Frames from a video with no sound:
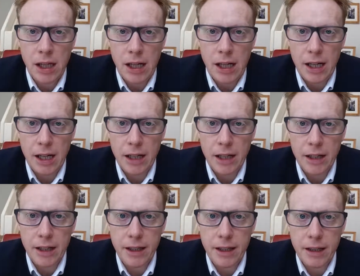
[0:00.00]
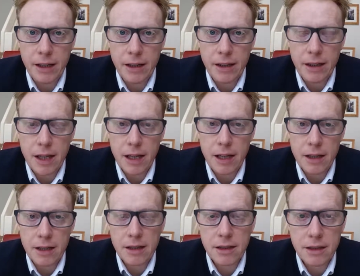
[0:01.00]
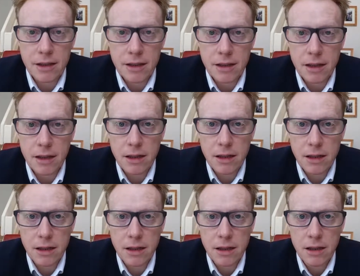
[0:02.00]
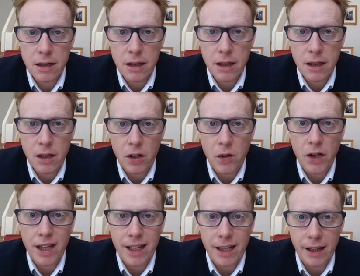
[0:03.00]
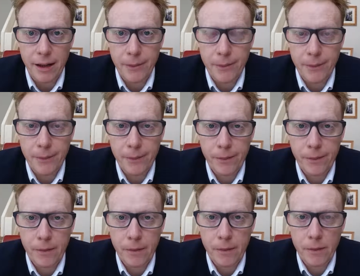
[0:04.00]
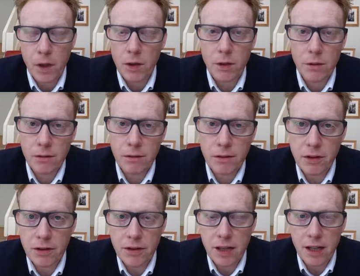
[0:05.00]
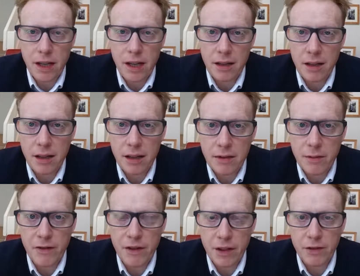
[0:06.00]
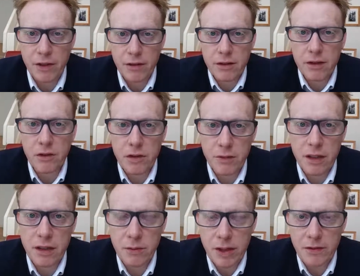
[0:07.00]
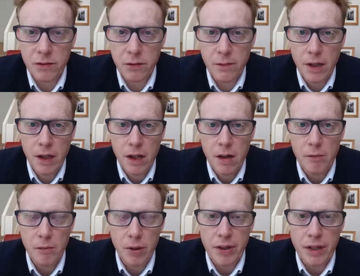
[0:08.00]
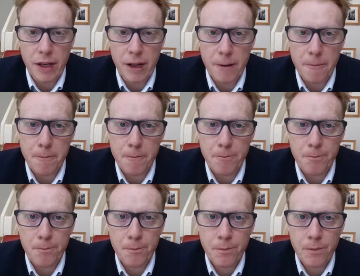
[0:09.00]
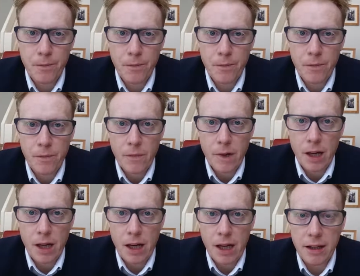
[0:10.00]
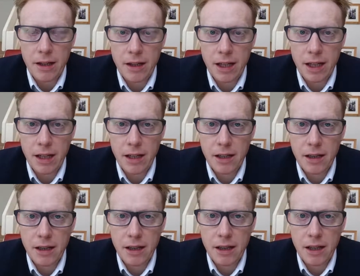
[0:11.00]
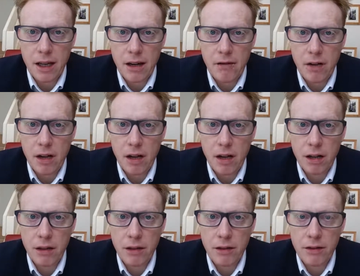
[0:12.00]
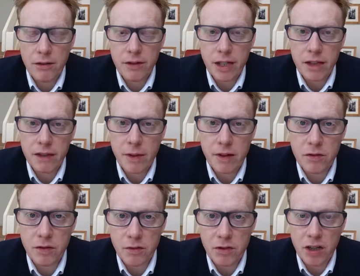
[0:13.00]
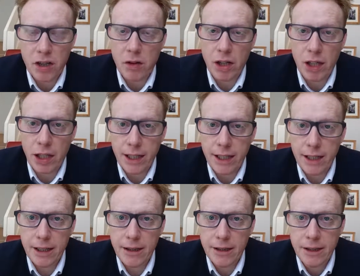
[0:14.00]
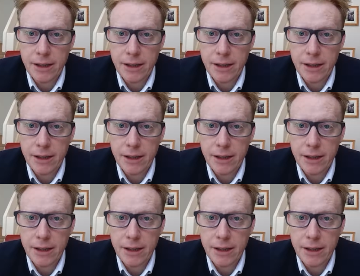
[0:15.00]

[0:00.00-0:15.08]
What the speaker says: I think it's okay. Not going to say I think it's my favourite social media platform, but I think there are things about Twitter which I quite like.